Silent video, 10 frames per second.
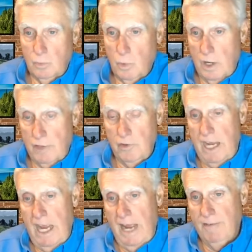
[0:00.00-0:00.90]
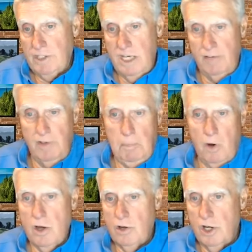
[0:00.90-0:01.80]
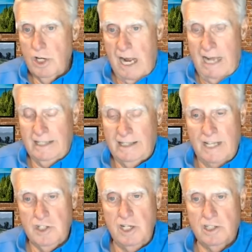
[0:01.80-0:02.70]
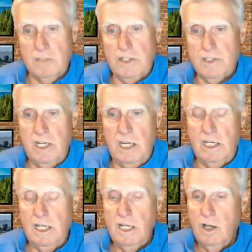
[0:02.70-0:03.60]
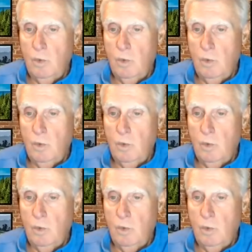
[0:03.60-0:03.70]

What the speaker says: whether they have a TV partner or not, that's yet to be seen.